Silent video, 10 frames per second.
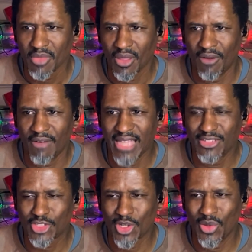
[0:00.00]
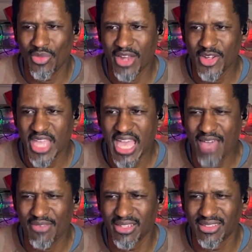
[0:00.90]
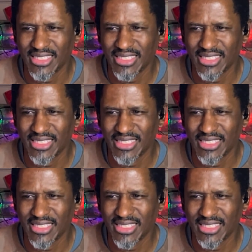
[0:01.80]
All right, so there you have it.